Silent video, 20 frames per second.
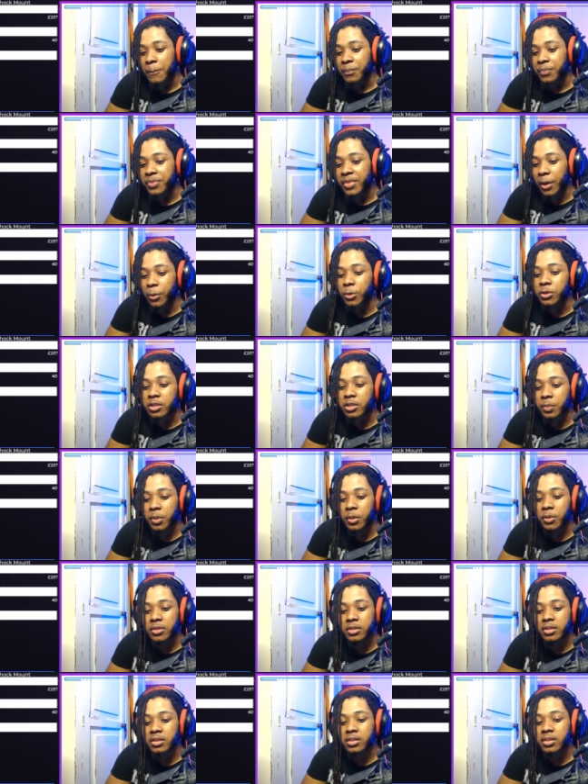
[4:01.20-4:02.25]
They were
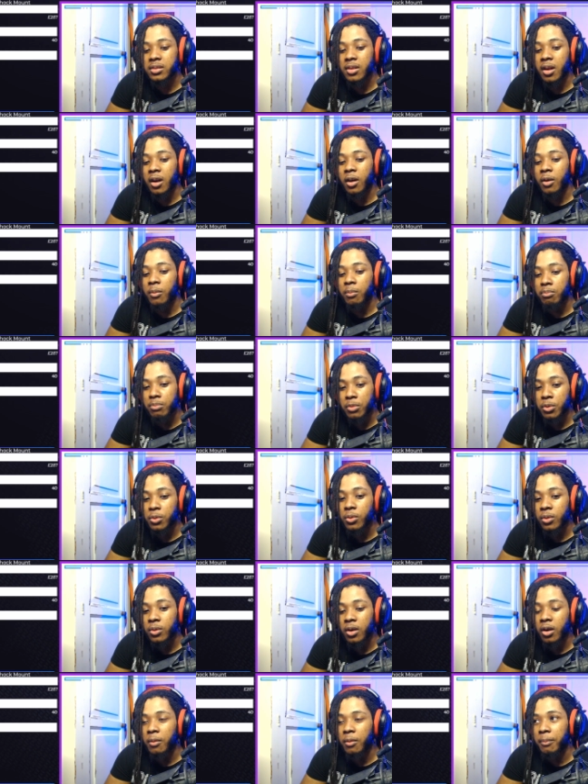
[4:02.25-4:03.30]
supposed to start Mortal
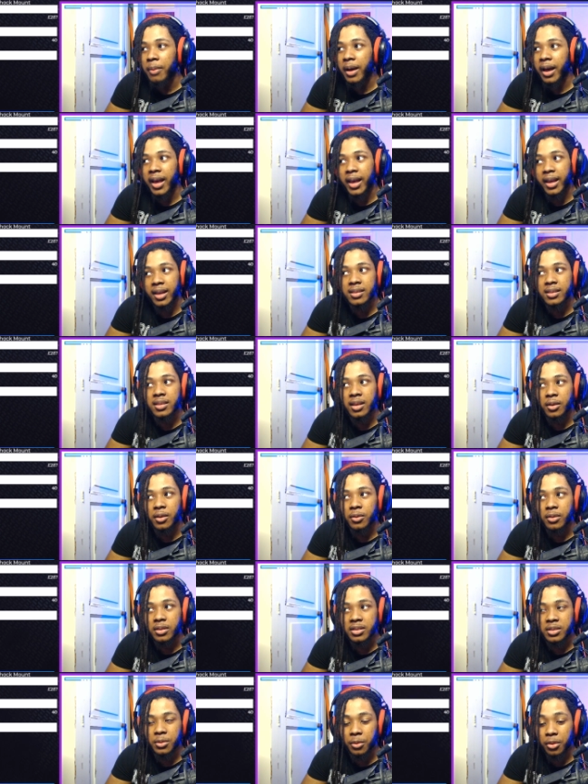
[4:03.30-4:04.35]
Kombat XL
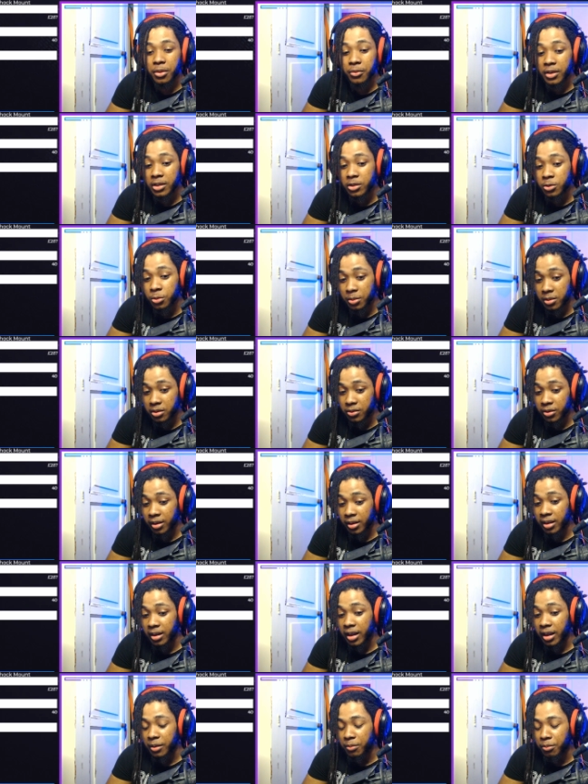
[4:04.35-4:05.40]
because there were three tournaments running the
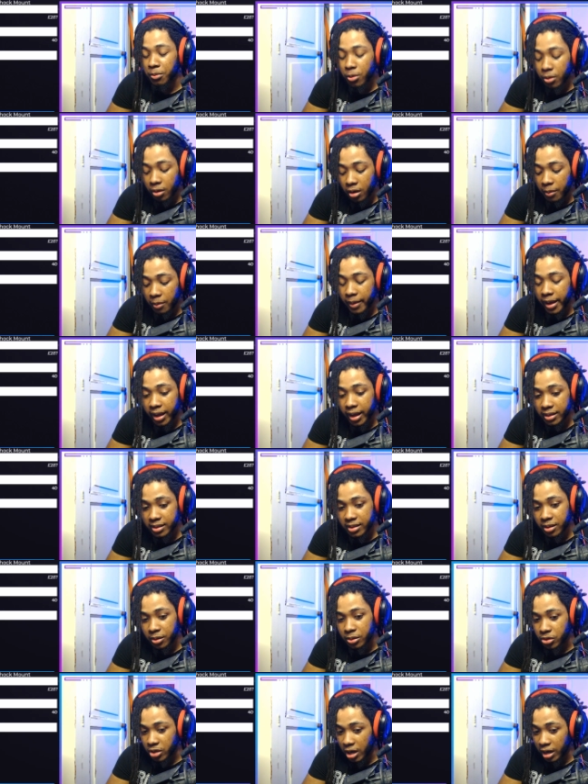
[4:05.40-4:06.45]
day: Mortal Kombat
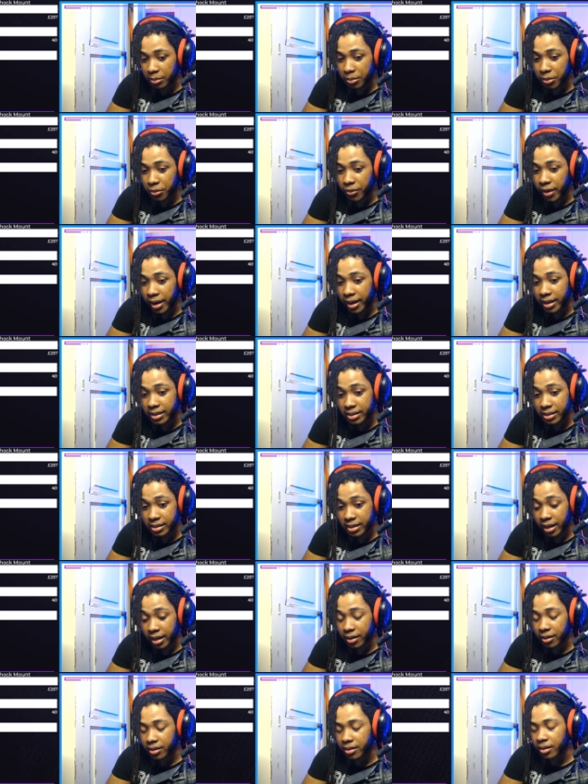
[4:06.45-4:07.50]
XL, Dragon Ball FighterZ, and
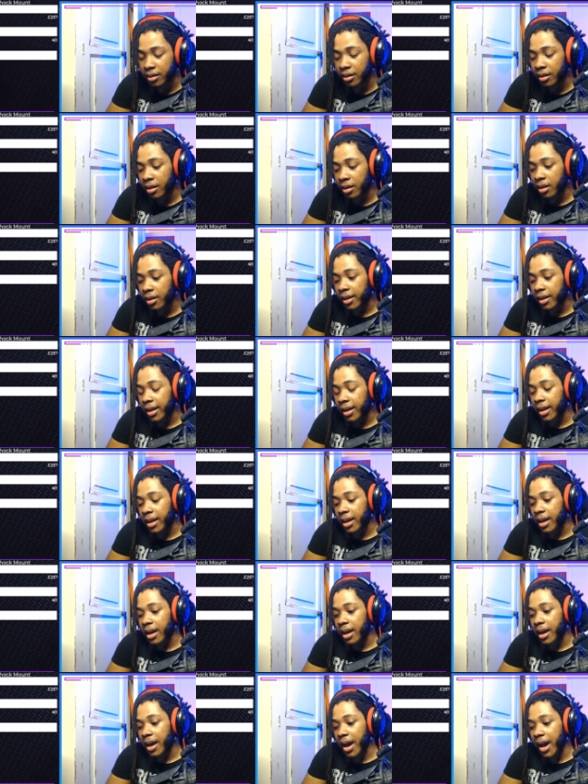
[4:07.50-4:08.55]
Tekken.
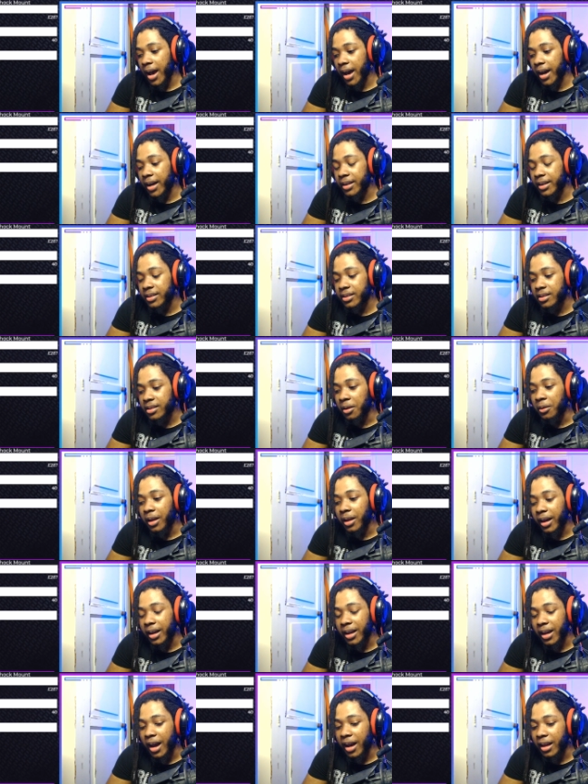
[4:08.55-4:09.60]
And they were
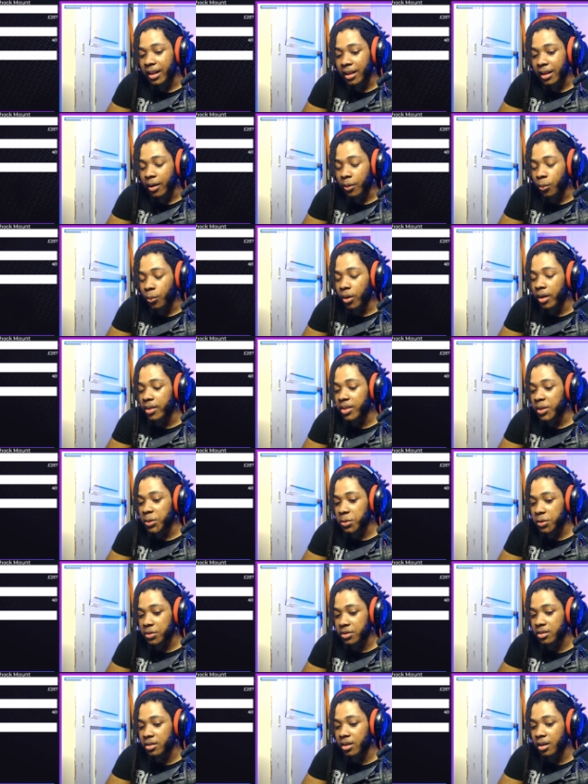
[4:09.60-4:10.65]
like, at like one, they were
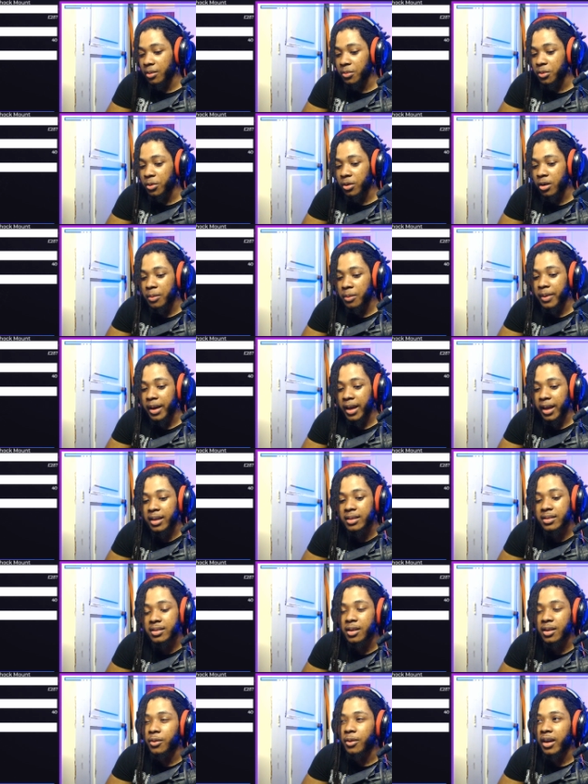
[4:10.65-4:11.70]
supposed to start Mortal Kombat
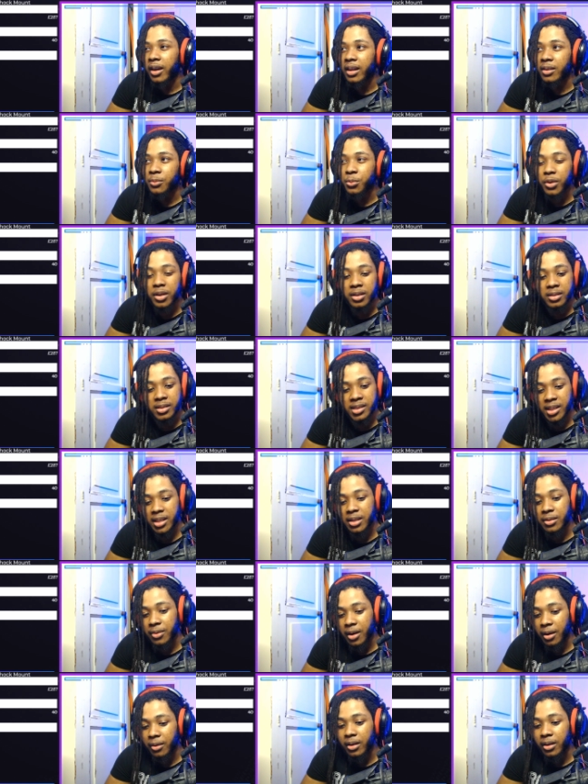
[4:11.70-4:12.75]
XL, and we're sitting
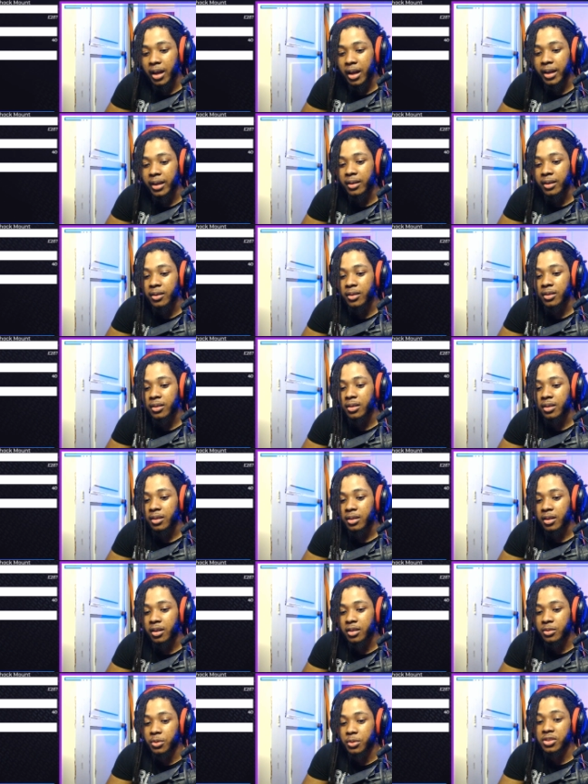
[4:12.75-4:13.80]
around like,
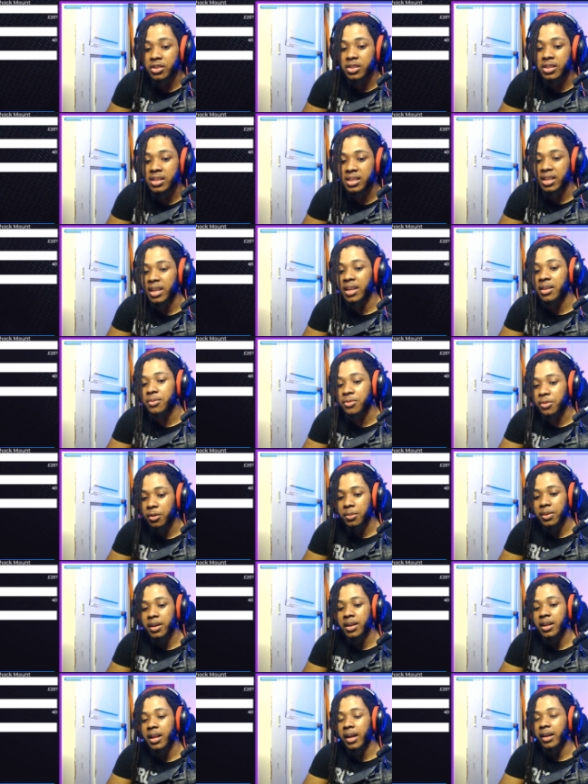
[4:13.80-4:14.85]
because we're just sitting for a
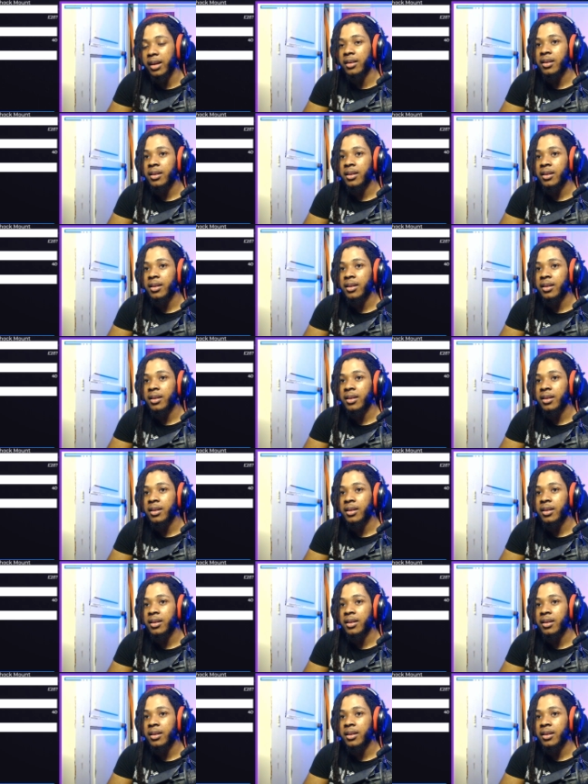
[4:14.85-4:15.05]
bit. Like,